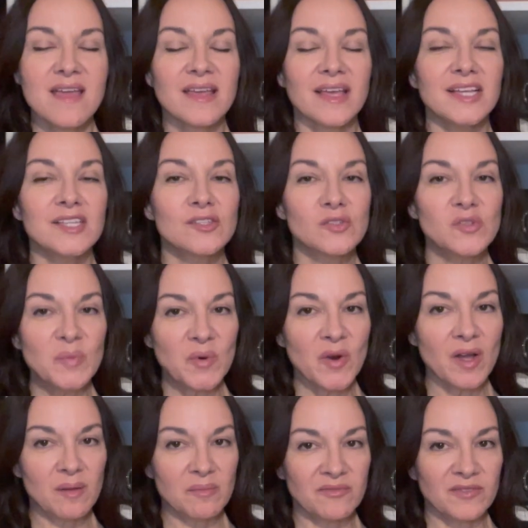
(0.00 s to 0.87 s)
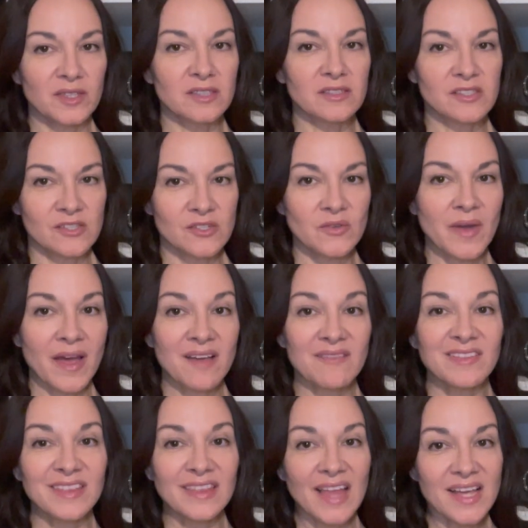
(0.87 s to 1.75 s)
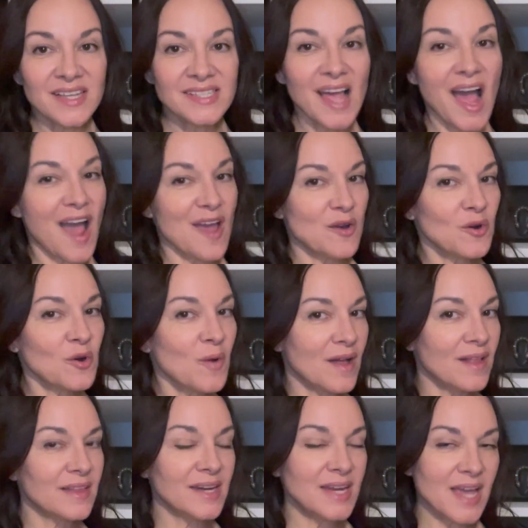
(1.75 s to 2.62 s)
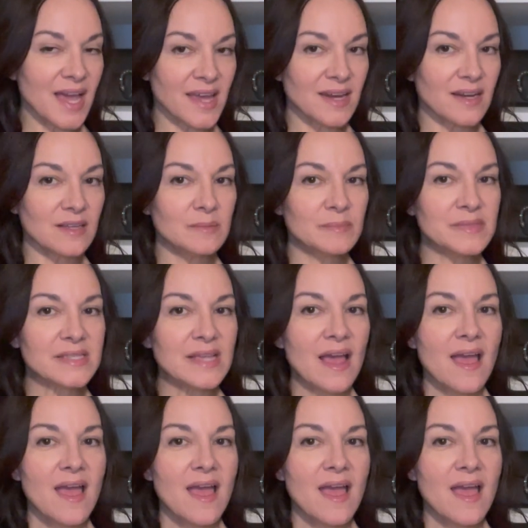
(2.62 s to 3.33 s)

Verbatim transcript: it's super helpful to have less higher quality items